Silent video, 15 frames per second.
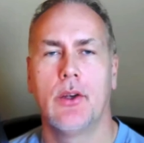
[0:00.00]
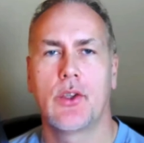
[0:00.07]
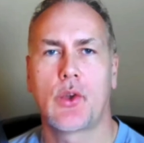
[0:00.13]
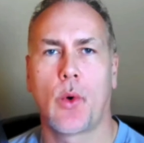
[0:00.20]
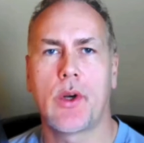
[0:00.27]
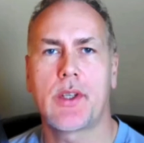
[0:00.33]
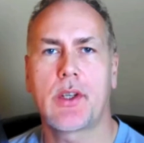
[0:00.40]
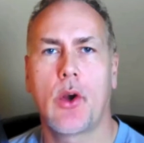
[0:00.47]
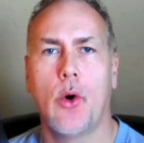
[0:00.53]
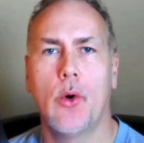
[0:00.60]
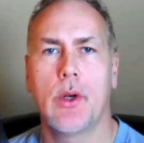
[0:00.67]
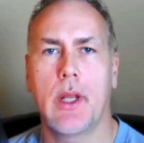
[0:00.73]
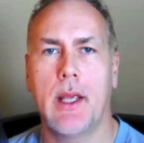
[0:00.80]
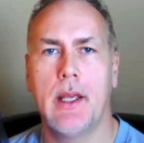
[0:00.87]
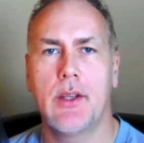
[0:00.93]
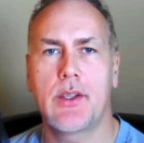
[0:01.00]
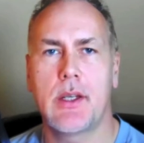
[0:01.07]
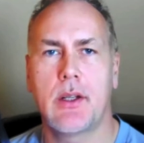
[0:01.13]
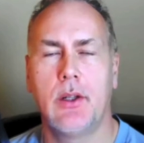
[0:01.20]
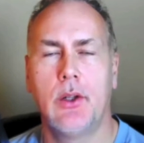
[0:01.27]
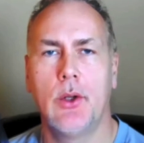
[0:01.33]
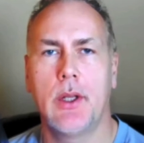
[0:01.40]
Source code is
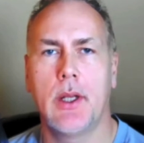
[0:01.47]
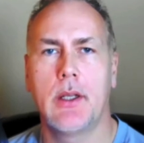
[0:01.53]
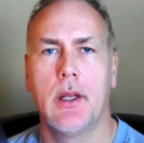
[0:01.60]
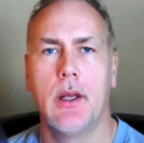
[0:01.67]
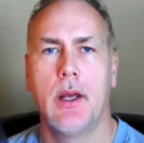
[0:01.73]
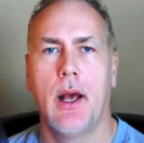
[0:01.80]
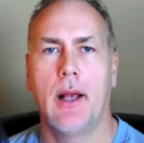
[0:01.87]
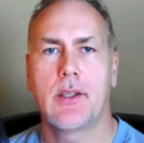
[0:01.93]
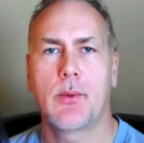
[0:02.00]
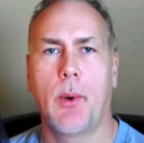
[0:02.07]
included, as